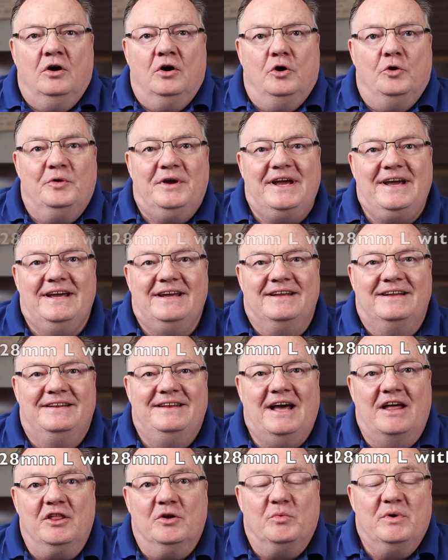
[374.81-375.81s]
Okay,
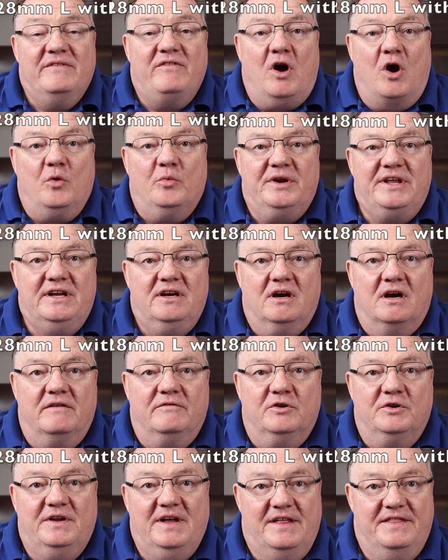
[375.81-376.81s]
now that we've already
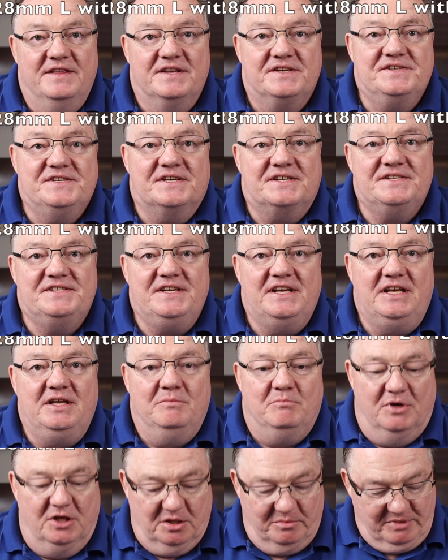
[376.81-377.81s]
covered the
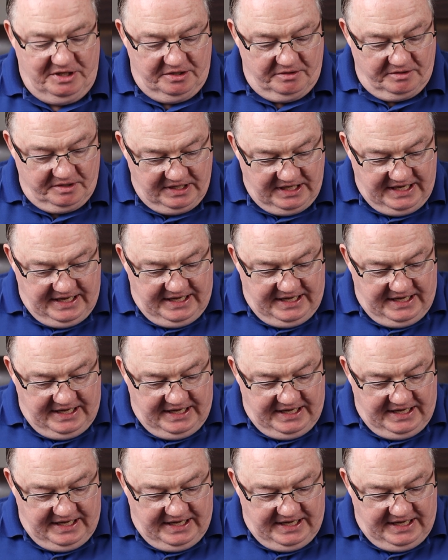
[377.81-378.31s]
16 millimeter,